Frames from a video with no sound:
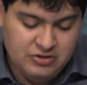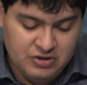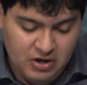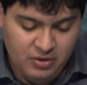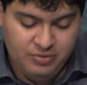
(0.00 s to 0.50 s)

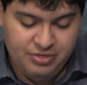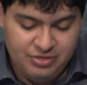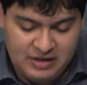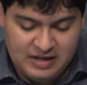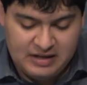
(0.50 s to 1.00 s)
Don't
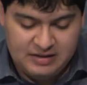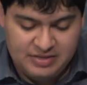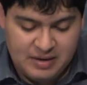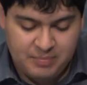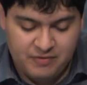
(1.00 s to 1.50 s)
think
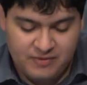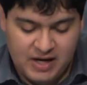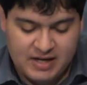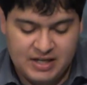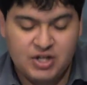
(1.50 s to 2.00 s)
that
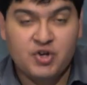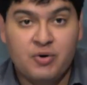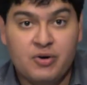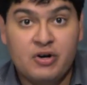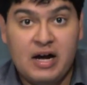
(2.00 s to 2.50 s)
providing
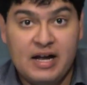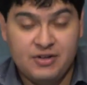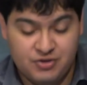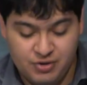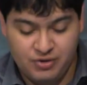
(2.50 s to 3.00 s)
your high
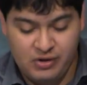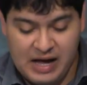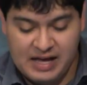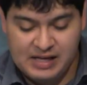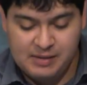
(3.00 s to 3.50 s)
school
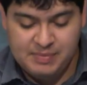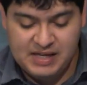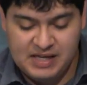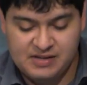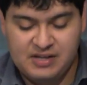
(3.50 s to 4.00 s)

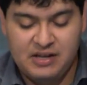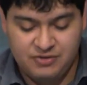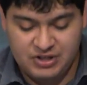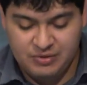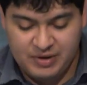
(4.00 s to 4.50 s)
IEP and
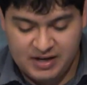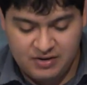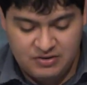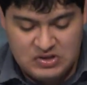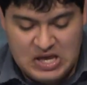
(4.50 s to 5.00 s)
testing
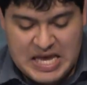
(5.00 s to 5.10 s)
records